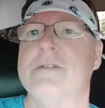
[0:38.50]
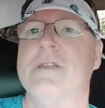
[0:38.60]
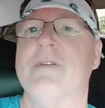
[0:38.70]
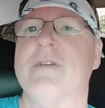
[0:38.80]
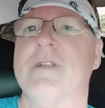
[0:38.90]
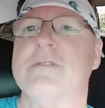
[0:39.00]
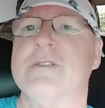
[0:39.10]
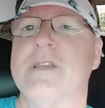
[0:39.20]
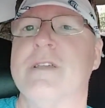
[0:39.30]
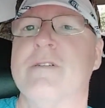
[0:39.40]
Give you a little
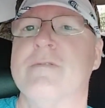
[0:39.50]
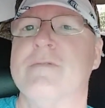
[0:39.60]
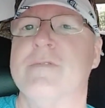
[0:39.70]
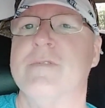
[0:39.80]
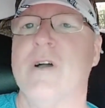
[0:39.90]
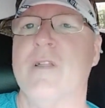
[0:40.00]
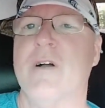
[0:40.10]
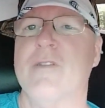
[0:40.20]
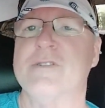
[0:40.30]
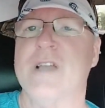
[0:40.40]
see here.
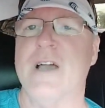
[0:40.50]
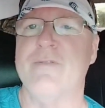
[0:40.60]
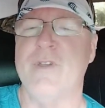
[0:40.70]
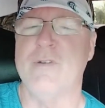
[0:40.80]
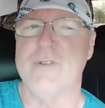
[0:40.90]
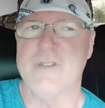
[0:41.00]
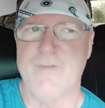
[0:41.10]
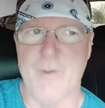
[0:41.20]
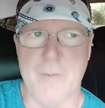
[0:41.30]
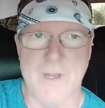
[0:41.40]
Other side view, just a
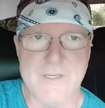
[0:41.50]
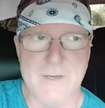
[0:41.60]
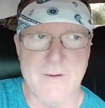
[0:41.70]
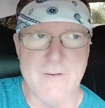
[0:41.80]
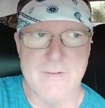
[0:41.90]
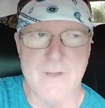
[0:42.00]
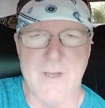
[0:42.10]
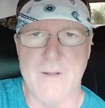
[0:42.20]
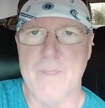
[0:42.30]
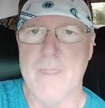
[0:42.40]
few minutes here.
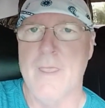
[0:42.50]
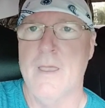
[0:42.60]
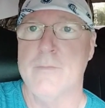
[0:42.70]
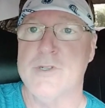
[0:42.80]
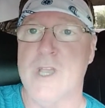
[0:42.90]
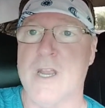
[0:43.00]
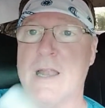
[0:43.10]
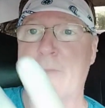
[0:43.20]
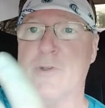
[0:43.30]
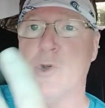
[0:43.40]
Just checking
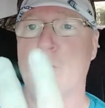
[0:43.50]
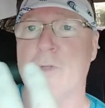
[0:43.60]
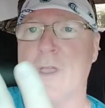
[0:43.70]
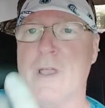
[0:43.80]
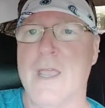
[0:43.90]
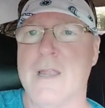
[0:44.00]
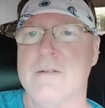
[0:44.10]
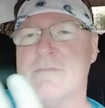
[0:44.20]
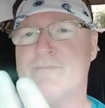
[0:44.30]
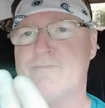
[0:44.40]
out the dual thing again.
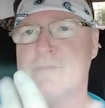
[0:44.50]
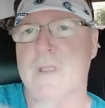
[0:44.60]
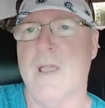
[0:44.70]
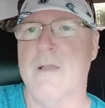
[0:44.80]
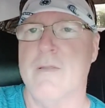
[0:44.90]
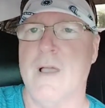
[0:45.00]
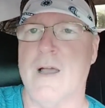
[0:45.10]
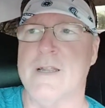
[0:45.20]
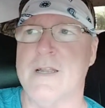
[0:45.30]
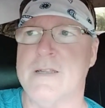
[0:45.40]
I
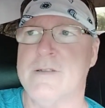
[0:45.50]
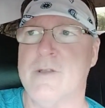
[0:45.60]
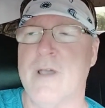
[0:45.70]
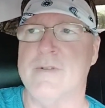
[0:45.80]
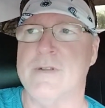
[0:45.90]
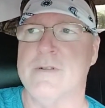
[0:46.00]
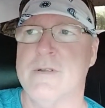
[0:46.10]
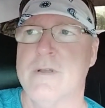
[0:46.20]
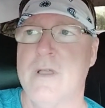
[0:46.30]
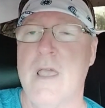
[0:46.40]
did it. You haven't,
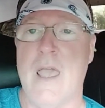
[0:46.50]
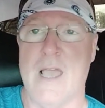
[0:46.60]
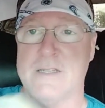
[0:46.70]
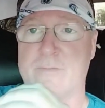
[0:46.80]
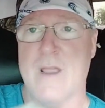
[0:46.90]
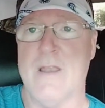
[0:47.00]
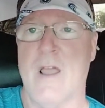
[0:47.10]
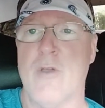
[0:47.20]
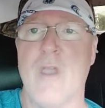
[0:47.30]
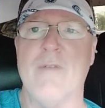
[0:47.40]
as of right now,
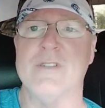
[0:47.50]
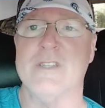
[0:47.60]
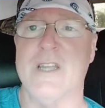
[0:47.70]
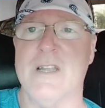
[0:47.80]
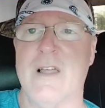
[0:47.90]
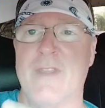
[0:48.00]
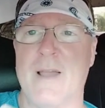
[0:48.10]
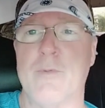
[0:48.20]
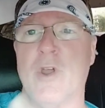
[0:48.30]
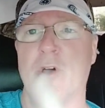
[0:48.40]
you haven't seen it. I think
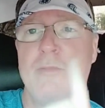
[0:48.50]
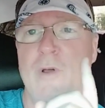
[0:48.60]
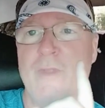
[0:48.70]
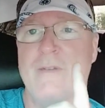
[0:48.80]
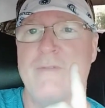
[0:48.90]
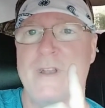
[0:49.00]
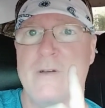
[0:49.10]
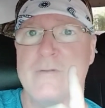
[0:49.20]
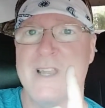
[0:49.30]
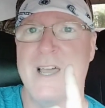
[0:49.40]
I'm going to upload that
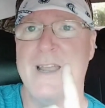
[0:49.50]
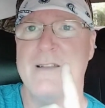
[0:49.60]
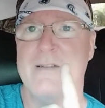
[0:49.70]
video tonight.